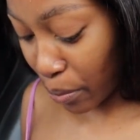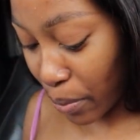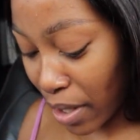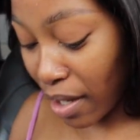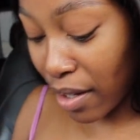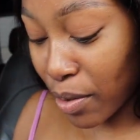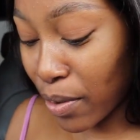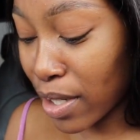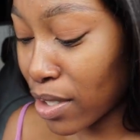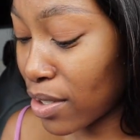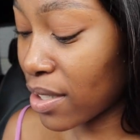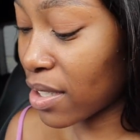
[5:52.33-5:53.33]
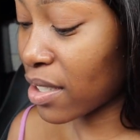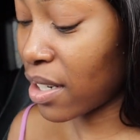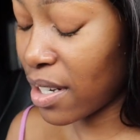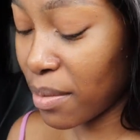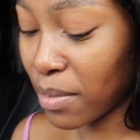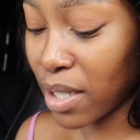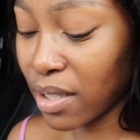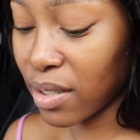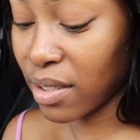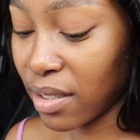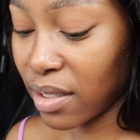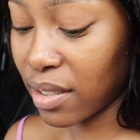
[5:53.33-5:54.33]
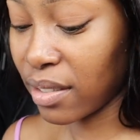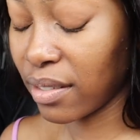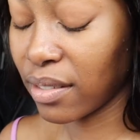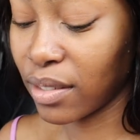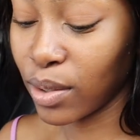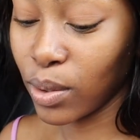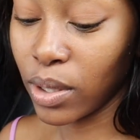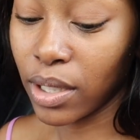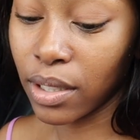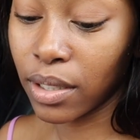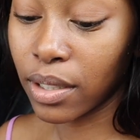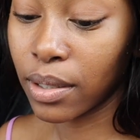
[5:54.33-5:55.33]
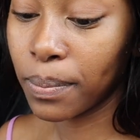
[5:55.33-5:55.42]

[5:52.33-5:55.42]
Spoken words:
we are going to start. Let me do this.